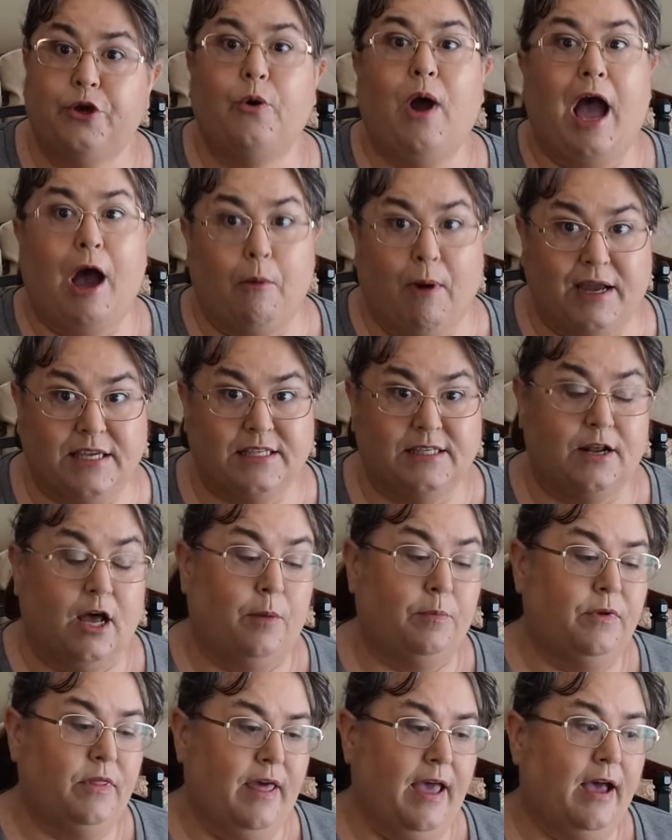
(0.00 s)
how I
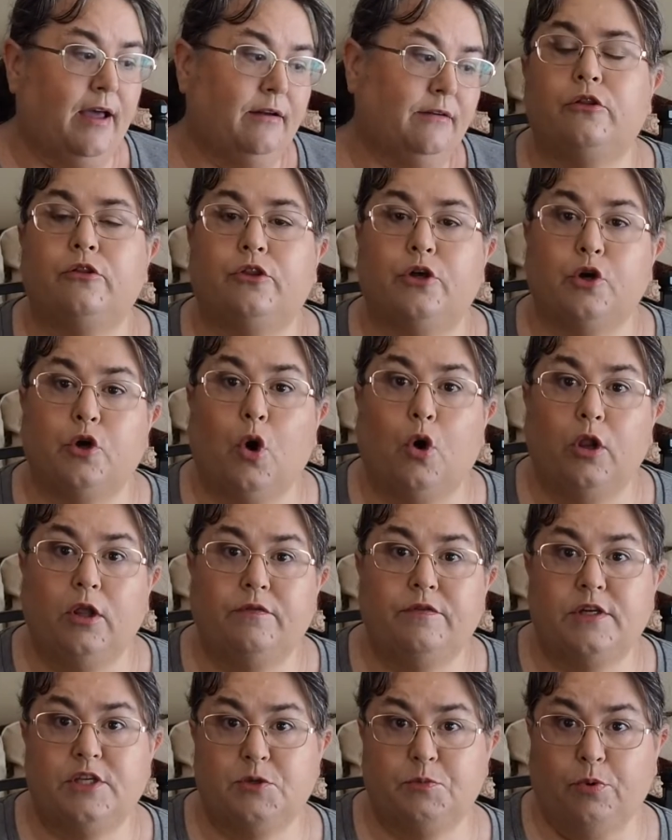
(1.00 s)
stopped that. The goal
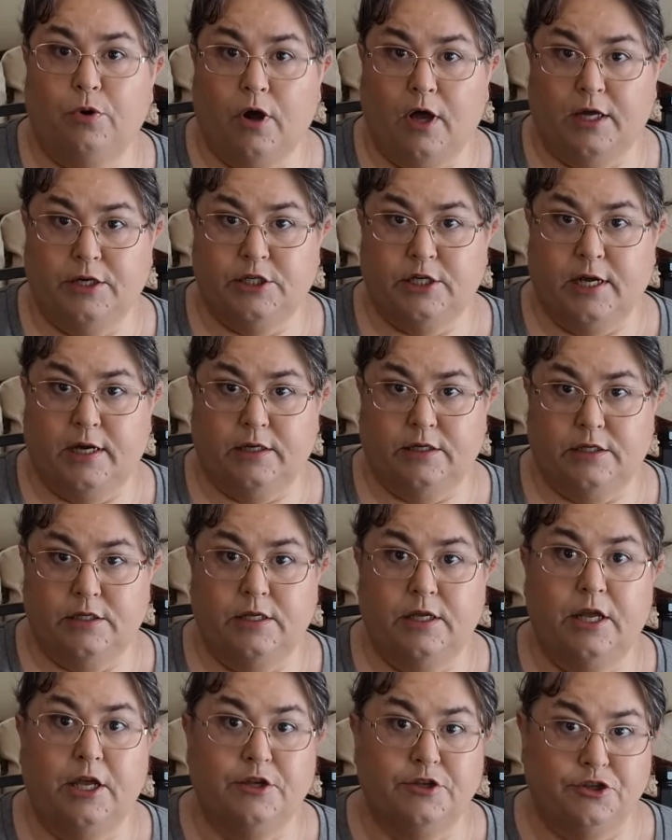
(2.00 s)
of this project
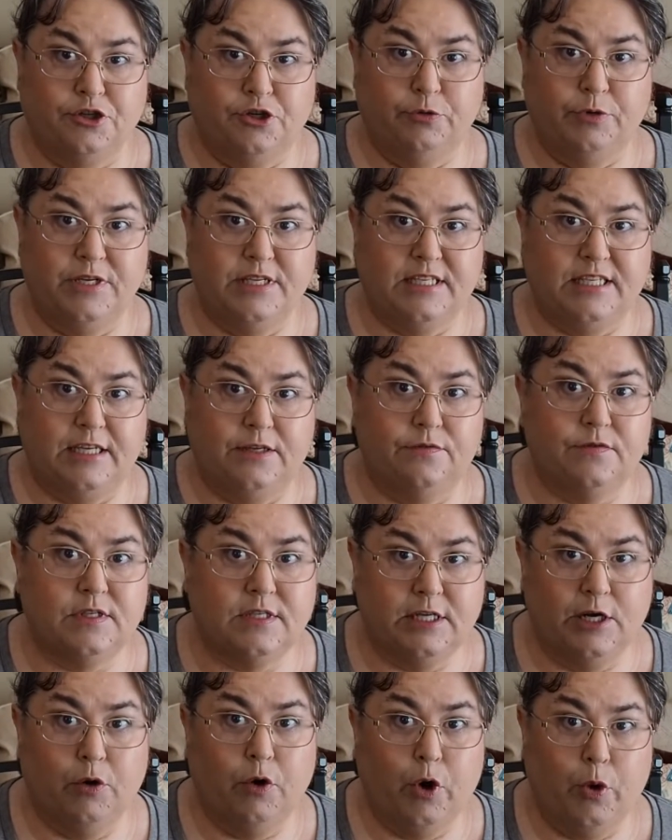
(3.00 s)
is to receive
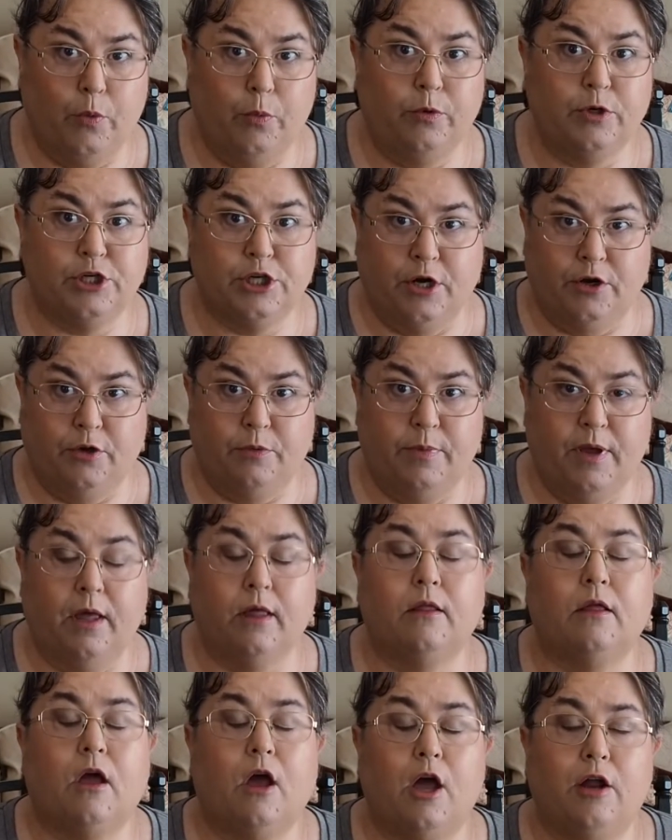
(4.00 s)
0 junk
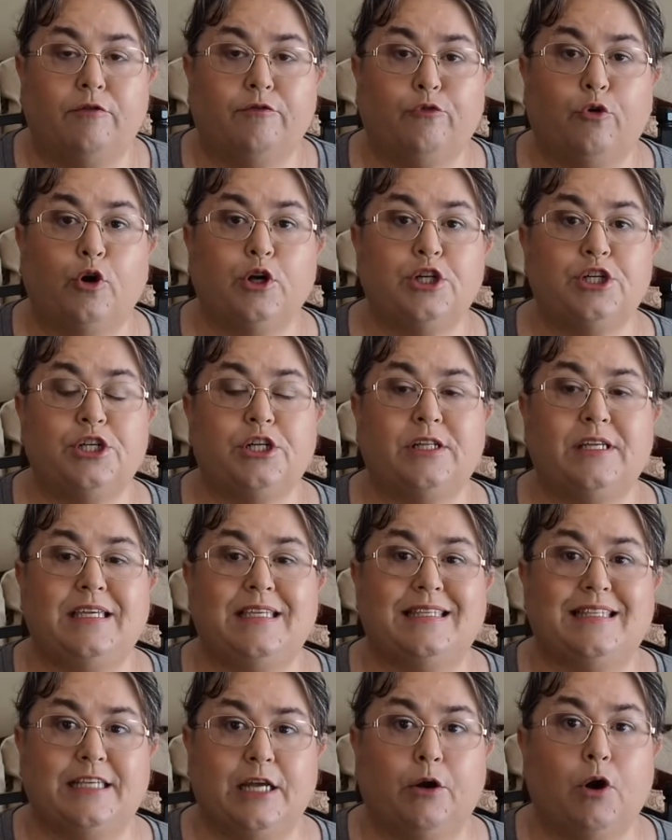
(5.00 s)
mail. Unfortunately,
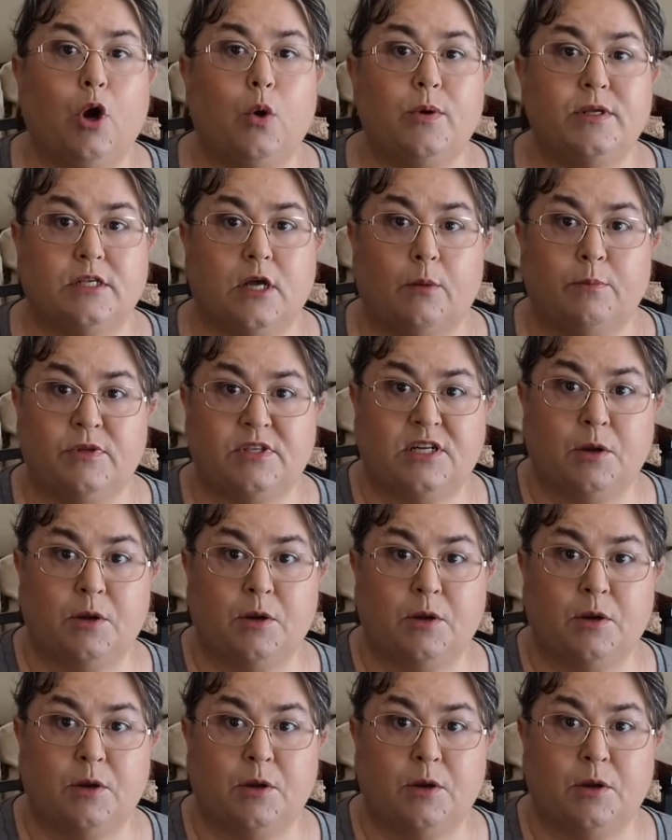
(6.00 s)
0 is almost